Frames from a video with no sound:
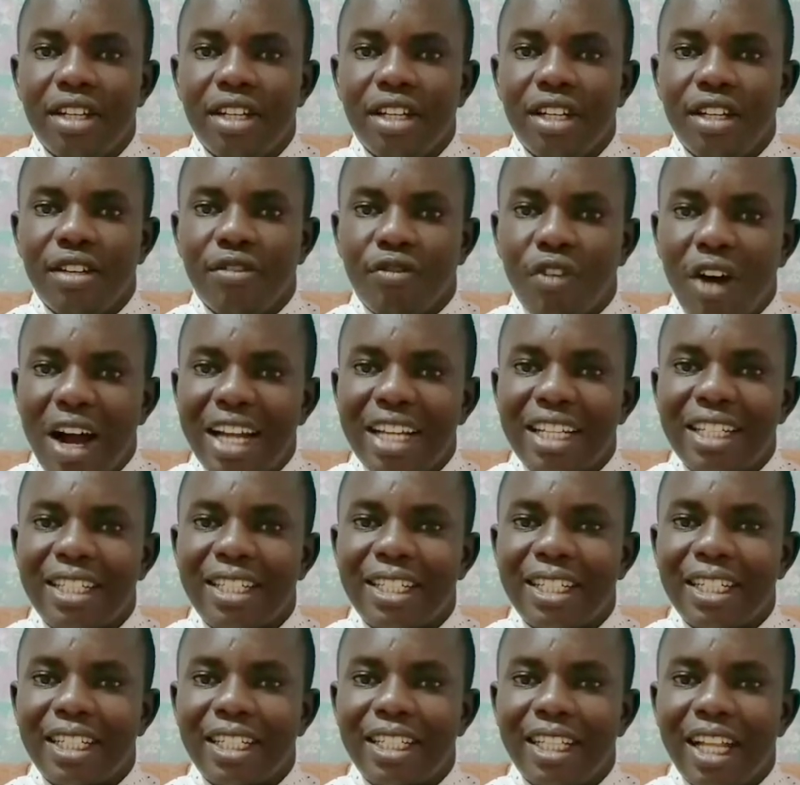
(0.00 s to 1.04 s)
he finds
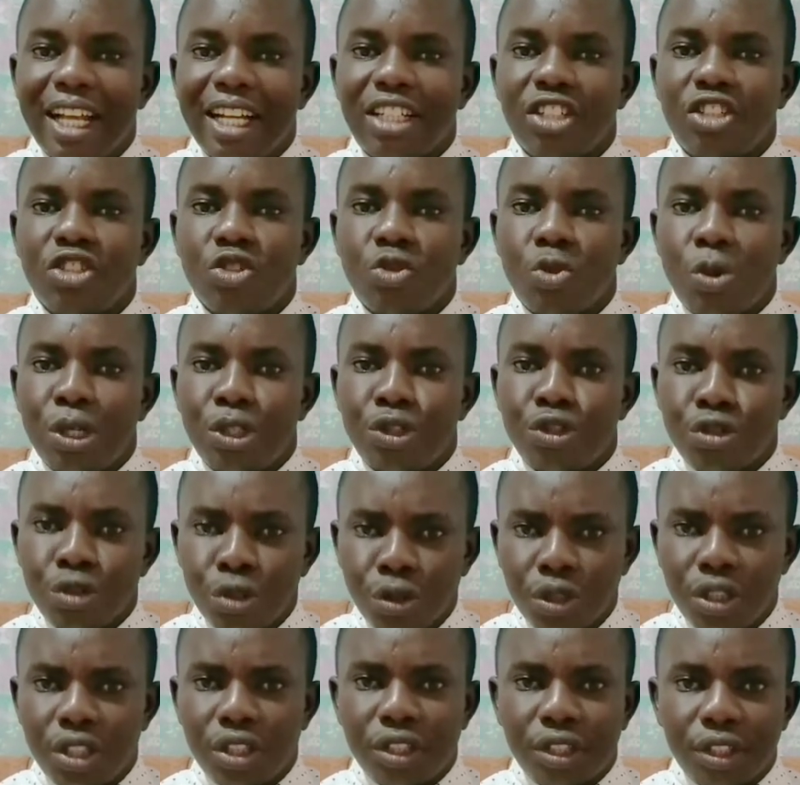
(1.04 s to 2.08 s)
it that to a
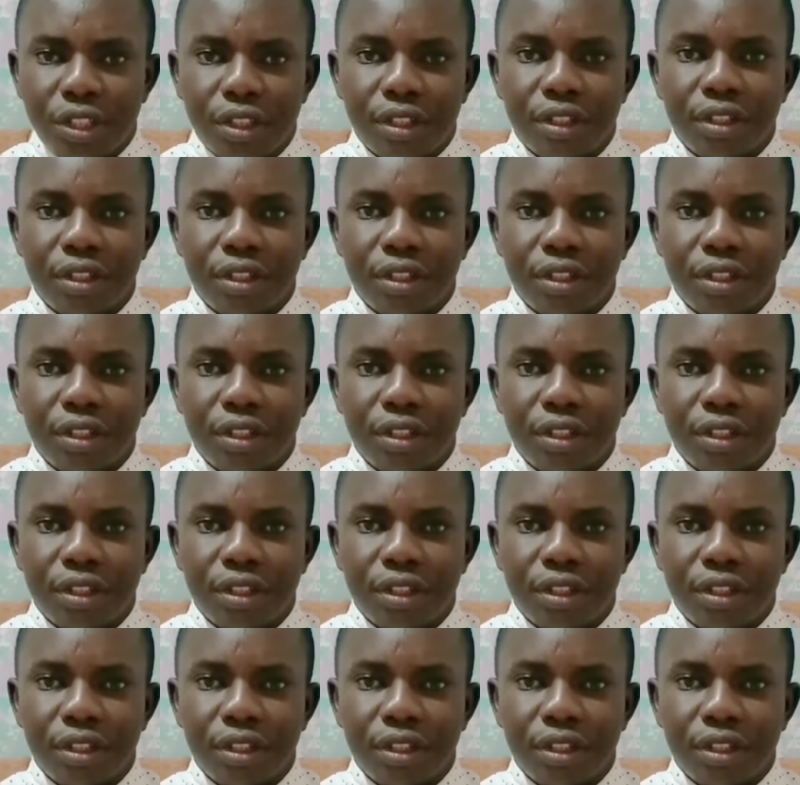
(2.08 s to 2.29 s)
truth,